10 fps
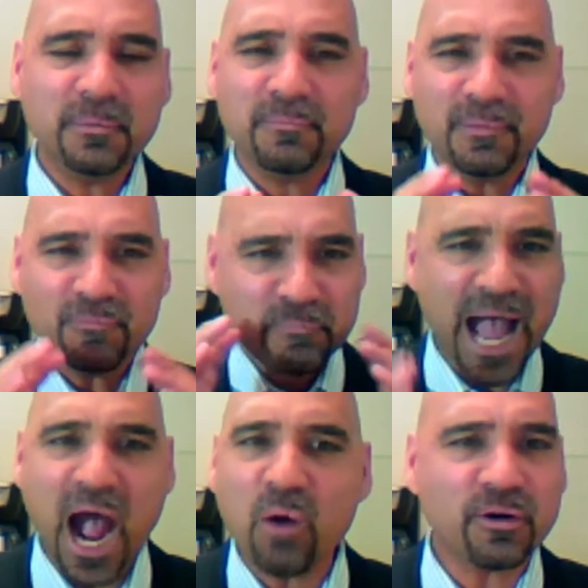So
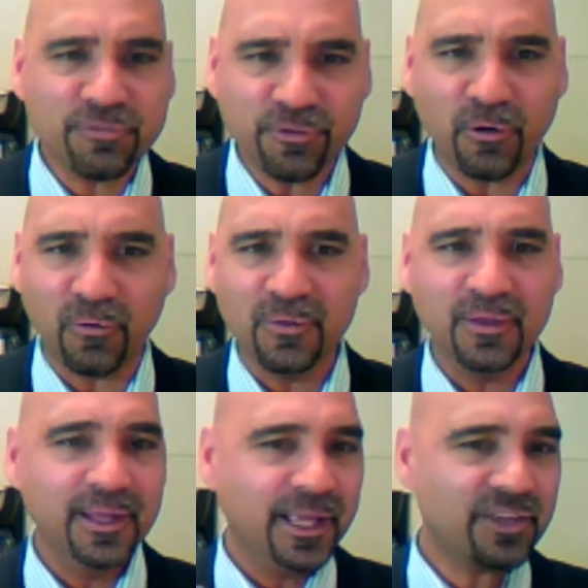choose
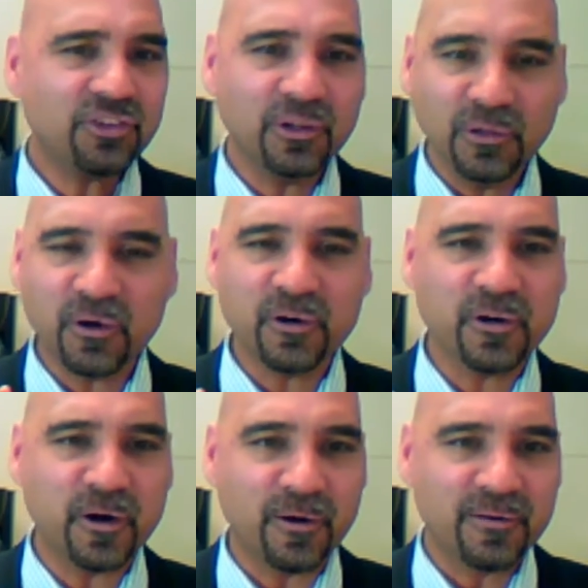to be
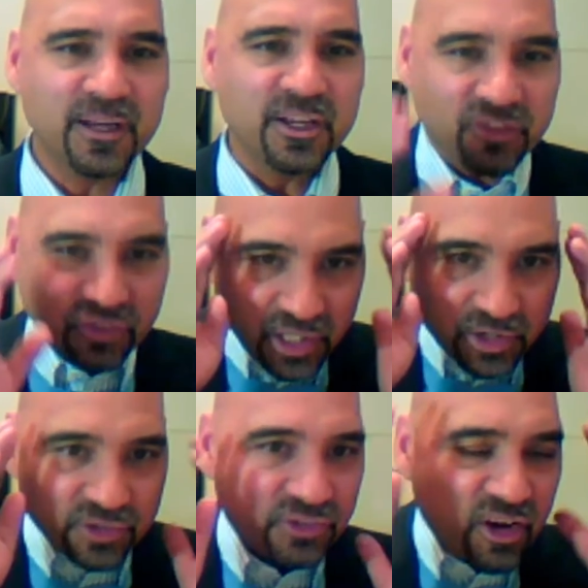powerful
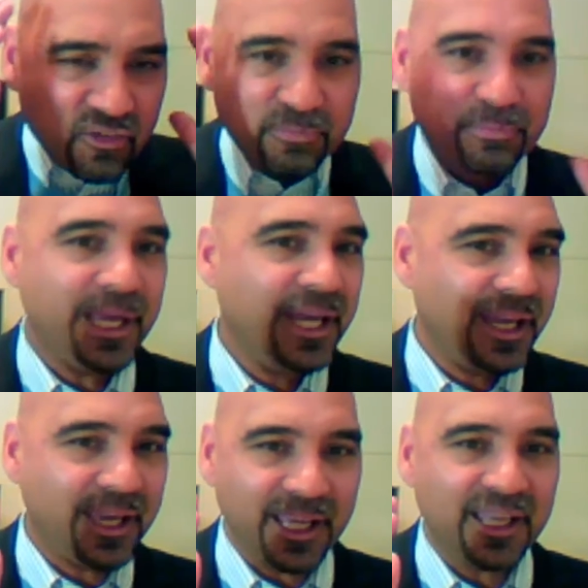as a
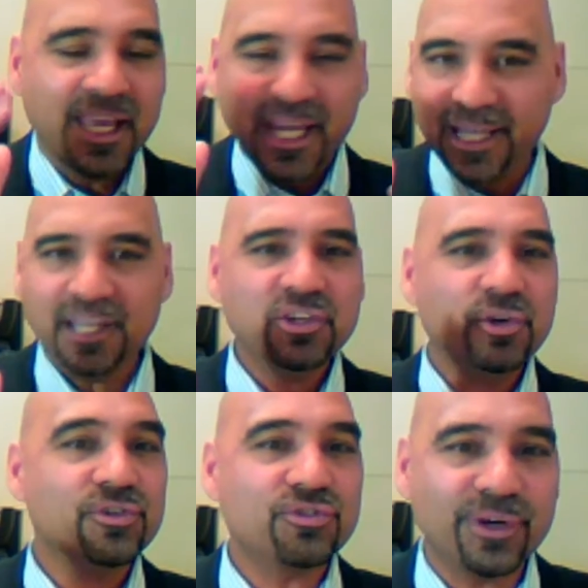learner. See
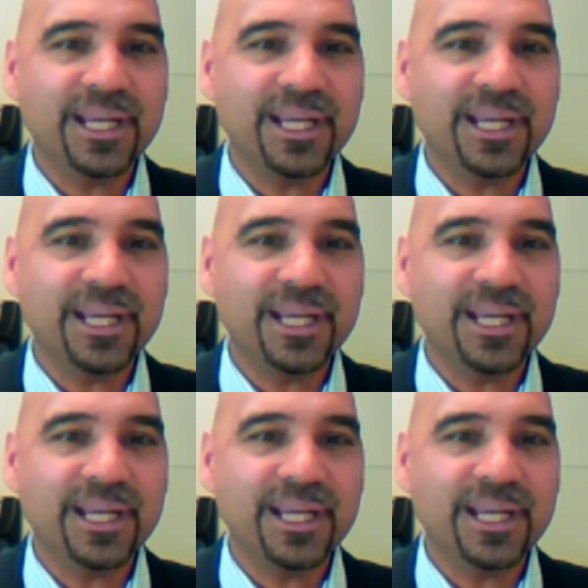yourself